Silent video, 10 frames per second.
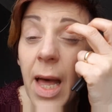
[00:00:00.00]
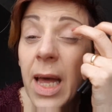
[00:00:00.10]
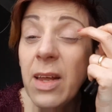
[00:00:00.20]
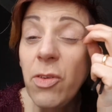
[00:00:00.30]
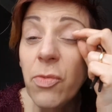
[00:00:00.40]

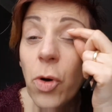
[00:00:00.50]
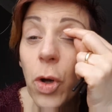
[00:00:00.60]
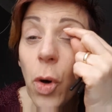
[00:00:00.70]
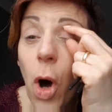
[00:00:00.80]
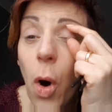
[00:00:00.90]
And if you've got
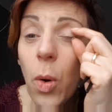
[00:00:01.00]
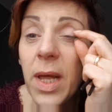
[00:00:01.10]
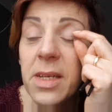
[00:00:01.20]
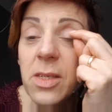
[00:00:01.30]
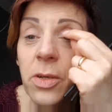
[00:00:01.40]
your whole
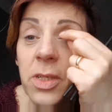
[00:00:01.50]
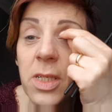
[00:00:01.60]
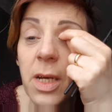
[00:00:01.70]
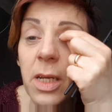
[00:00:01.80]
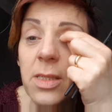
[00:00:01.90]
lid is
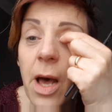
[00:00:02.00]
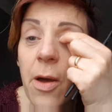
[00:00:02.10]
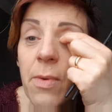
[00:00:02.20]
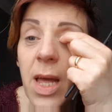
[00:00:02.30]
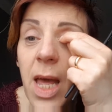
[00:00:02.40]
hooded and it's
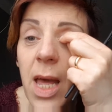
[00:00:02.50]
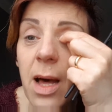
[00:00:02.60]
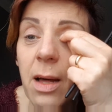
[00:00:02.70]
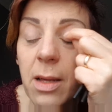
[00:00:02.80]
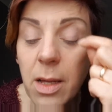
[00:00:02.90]
only
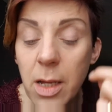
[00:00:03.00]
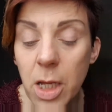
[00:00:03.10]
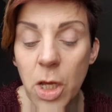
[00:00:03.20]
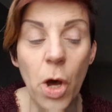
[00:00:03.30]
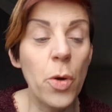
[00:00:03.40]
here,
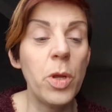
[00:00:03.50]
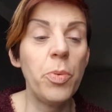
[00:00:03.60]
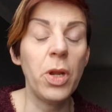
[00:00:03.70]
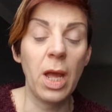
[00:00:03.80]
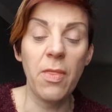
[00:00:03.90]
you're only
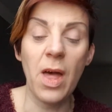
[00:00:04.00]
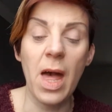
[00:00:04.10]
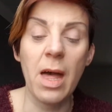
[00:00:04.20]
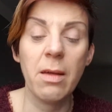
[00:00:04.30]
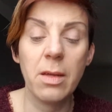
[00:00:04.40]
putting it there.